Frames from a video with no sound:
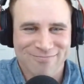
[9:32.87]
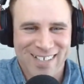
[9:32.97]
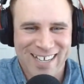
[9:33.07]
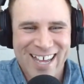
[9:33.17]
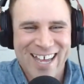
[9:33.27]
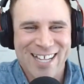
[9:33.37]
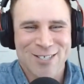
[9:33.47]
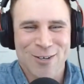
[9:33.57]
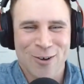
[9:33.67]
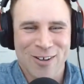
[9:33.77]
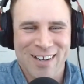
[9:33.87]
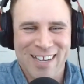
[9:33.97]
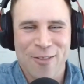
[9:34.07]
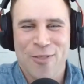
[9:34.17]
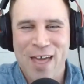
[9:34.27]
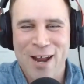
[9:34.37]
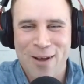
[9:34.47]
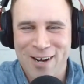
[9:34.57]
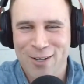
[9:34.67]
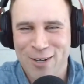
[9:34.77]
Mm-hmm. And so you know, then I
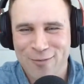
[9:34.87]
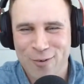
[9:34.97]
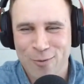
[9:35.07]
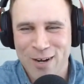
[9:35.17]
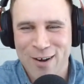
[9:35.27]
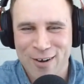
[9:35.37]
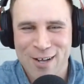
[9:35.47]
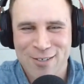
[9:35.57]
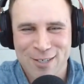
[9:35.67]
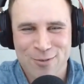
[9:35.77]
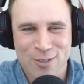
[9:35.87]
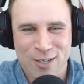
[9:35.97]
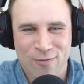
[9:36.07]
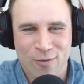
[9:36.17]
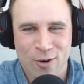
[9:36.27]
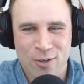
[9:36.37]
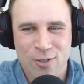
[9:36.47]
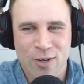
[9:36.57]
went and looked for whatever else I was looking for.